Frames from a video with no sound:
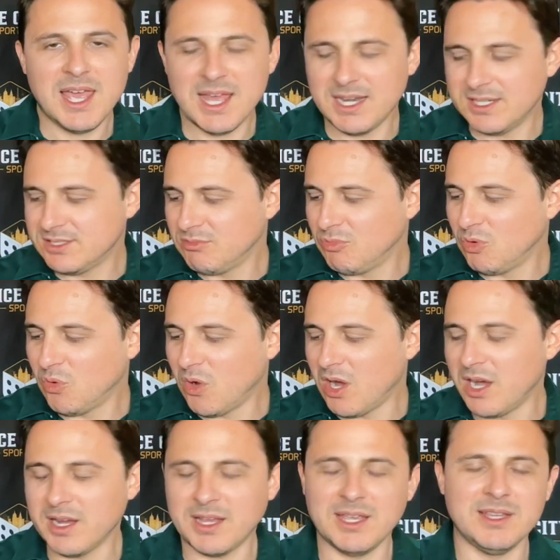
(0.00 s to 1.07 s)
headed to
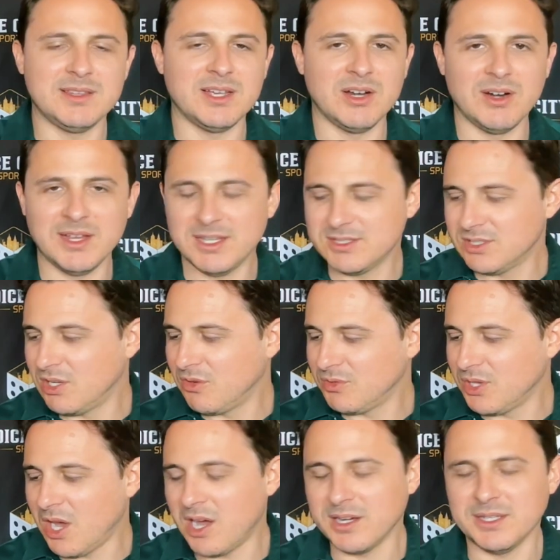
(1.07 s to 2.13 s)
Milwaukee. There is no
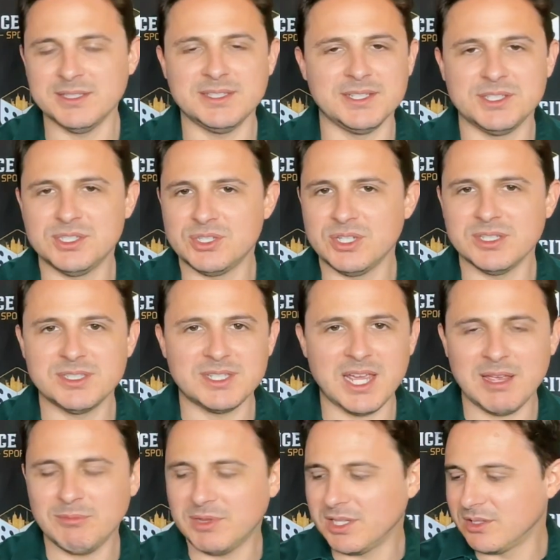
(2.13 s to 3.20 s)
Giannis. It's just
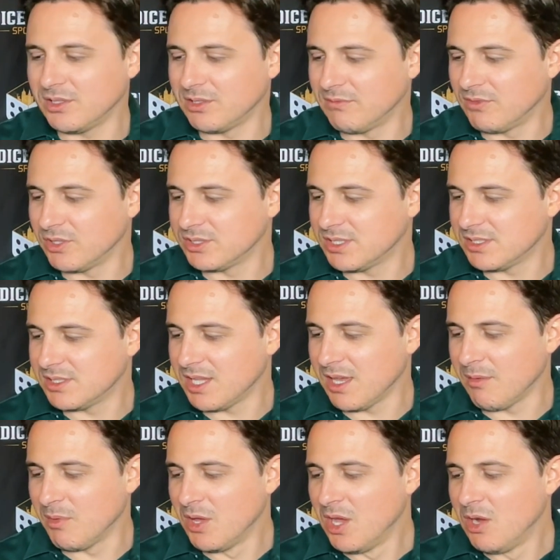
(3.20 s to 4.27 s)
Dame Lillard versus them.